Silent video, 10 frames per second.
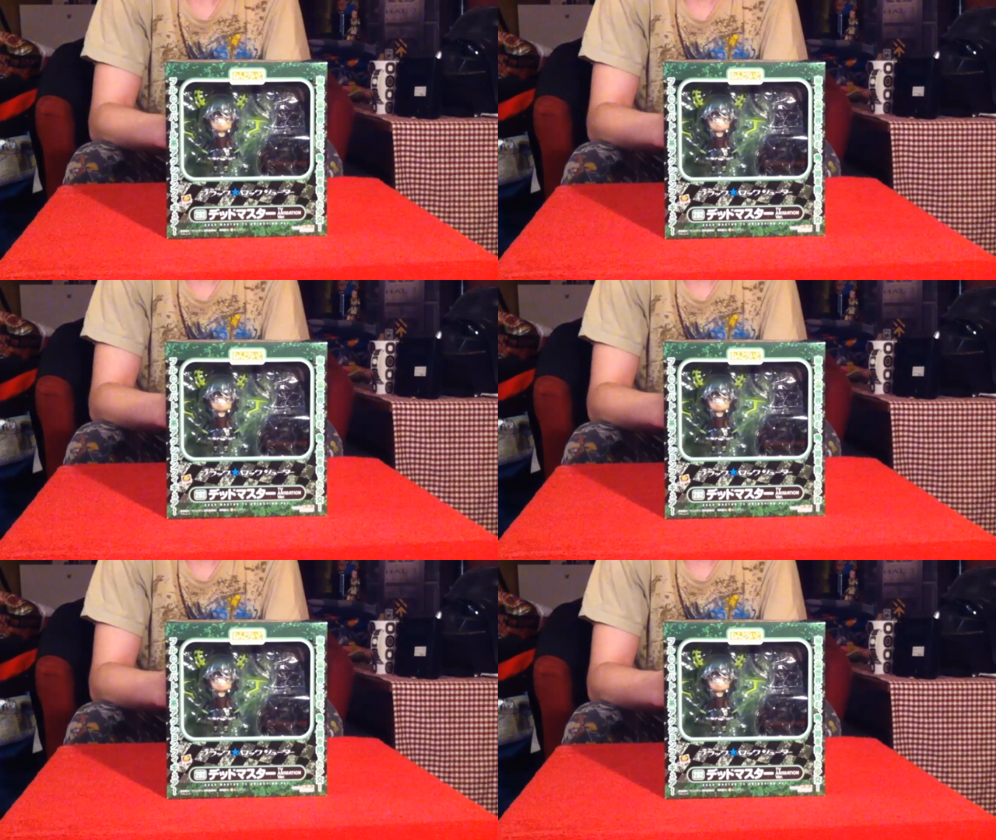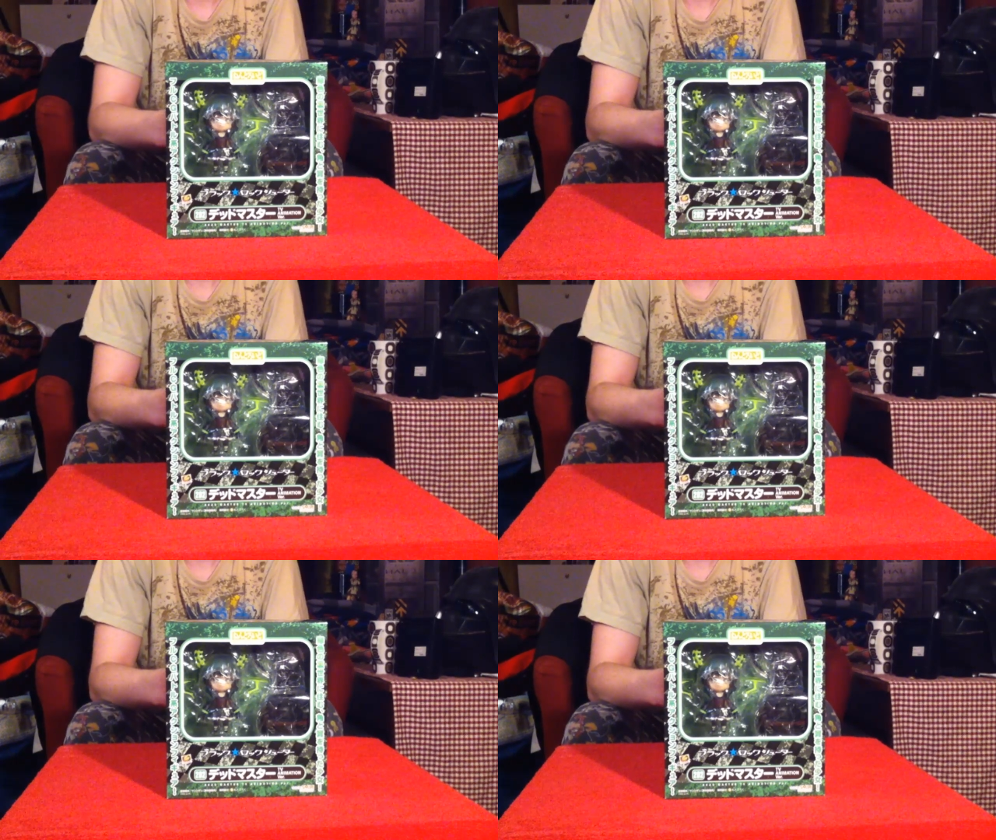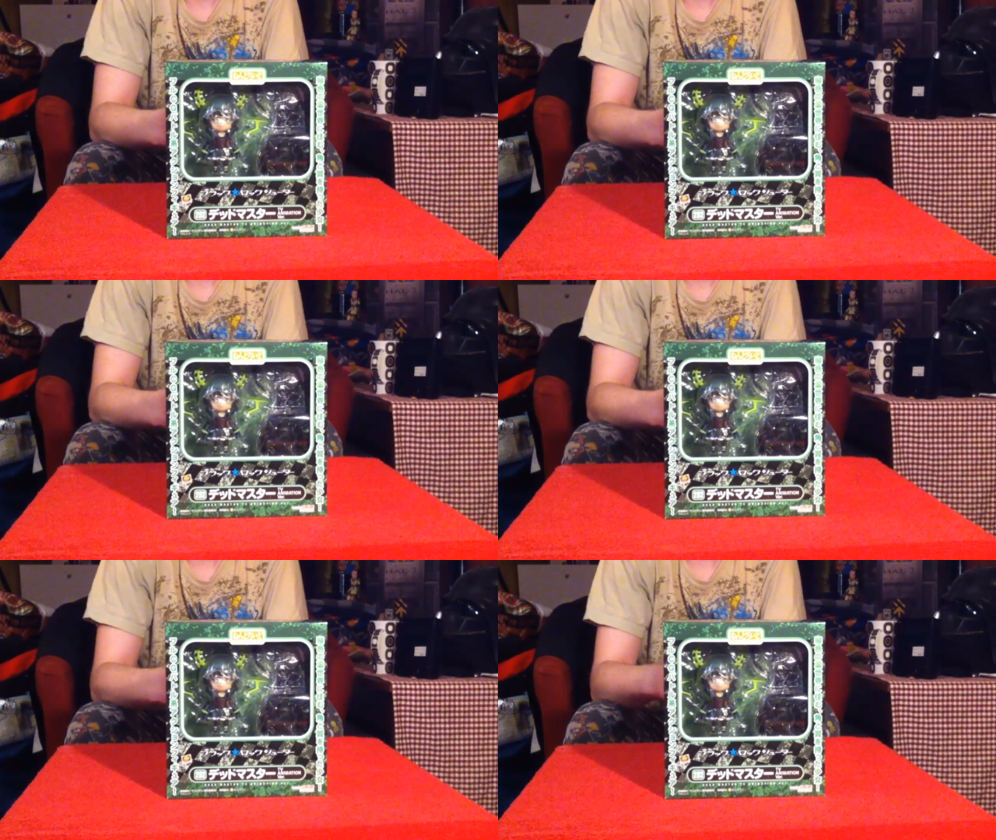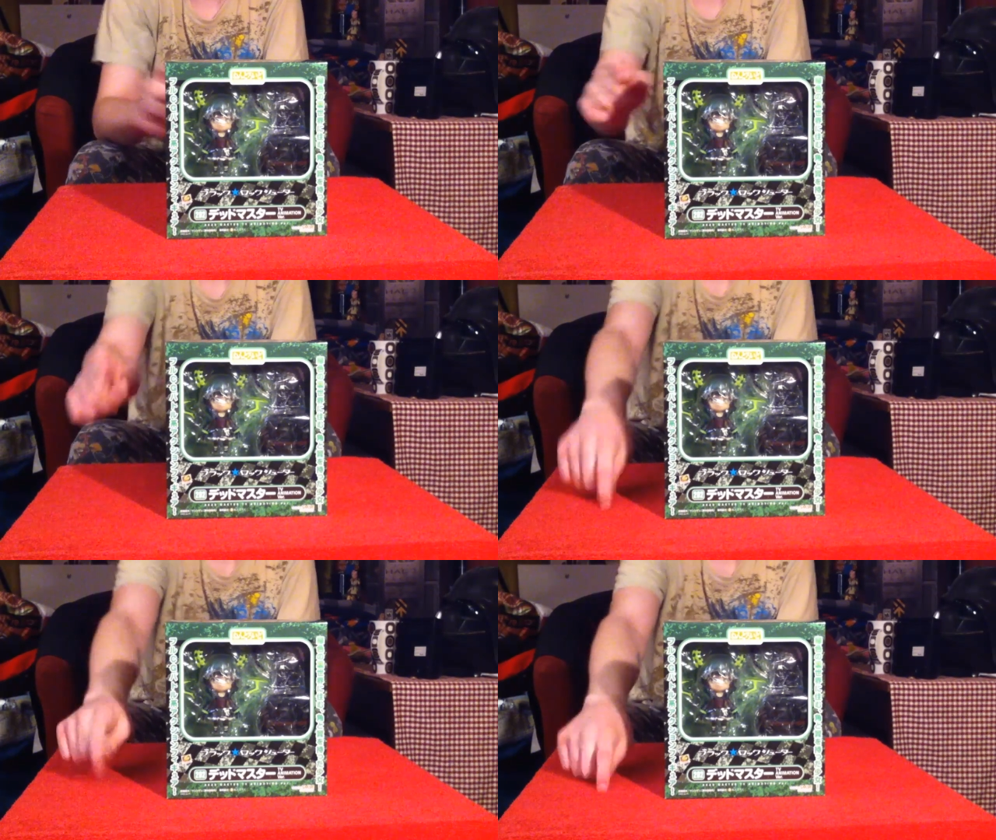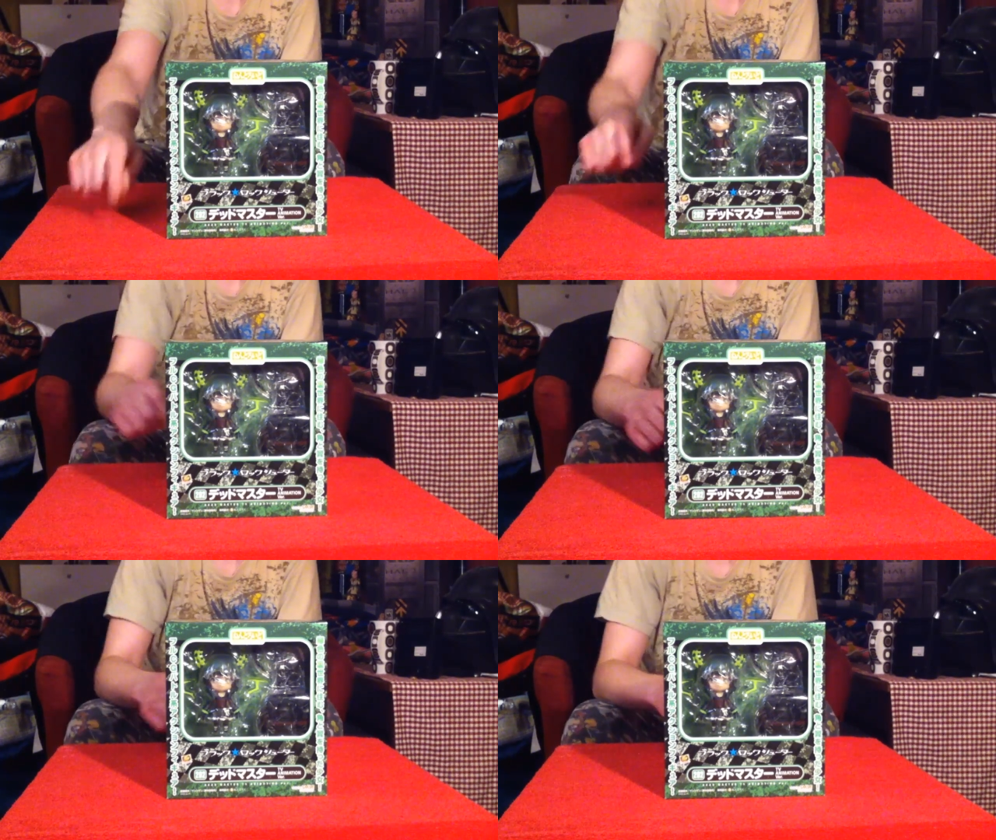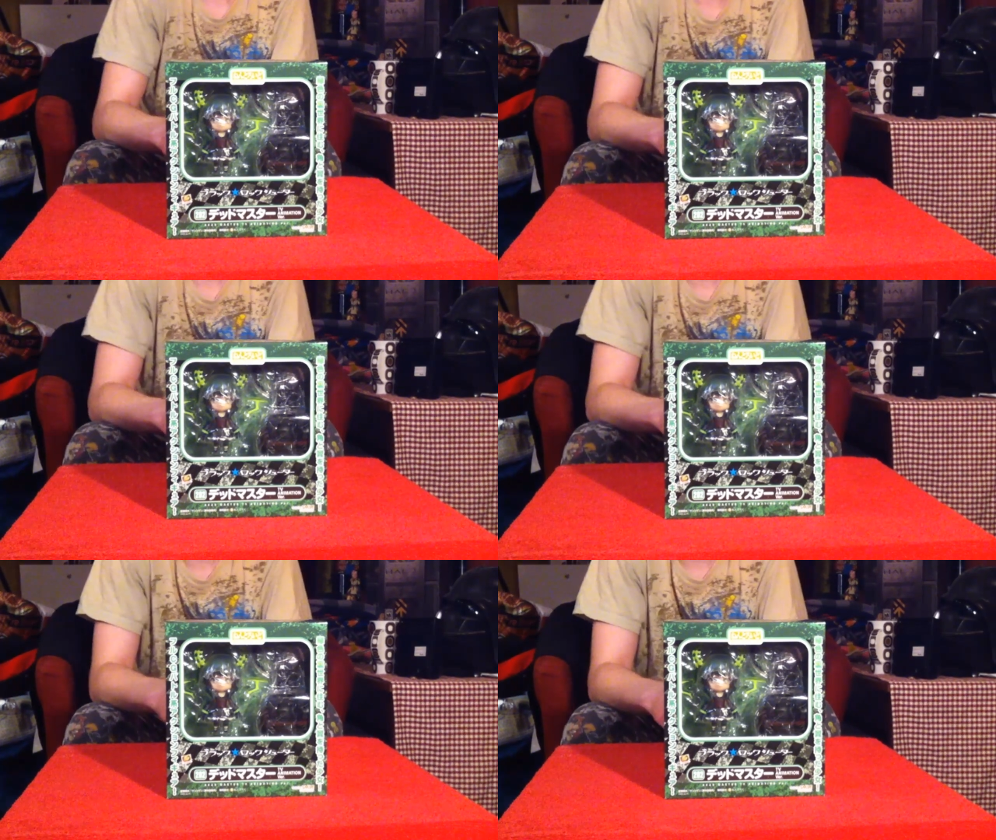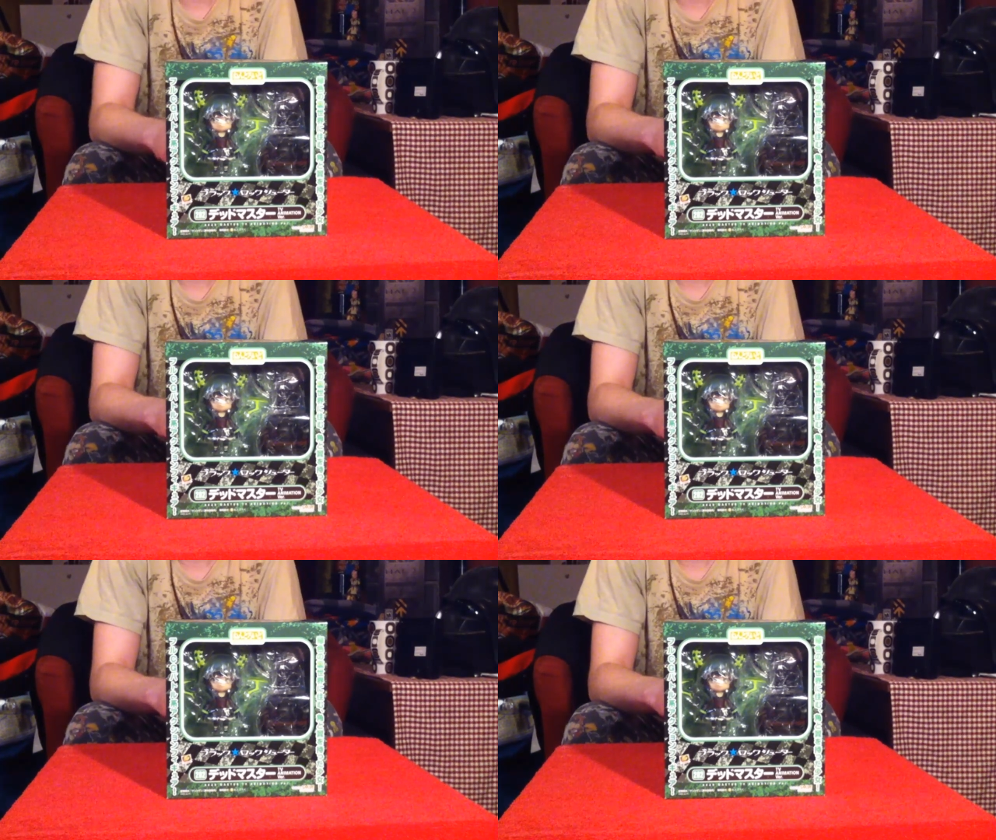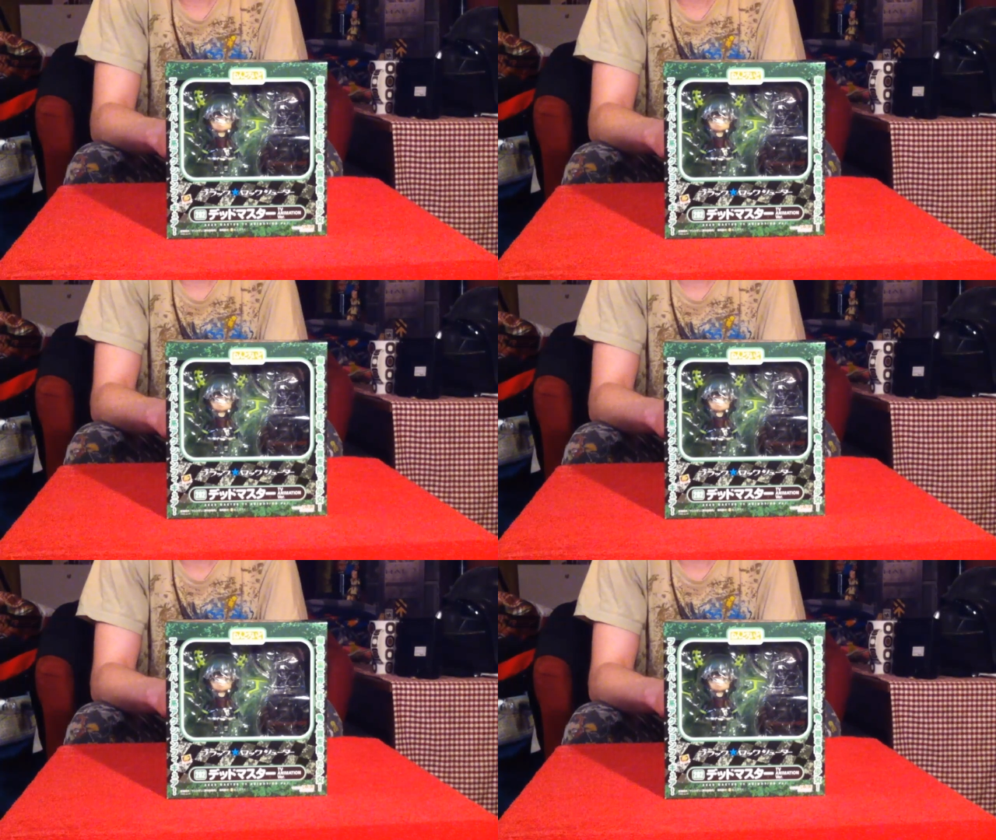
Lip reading: Nobody's mouth can be seen.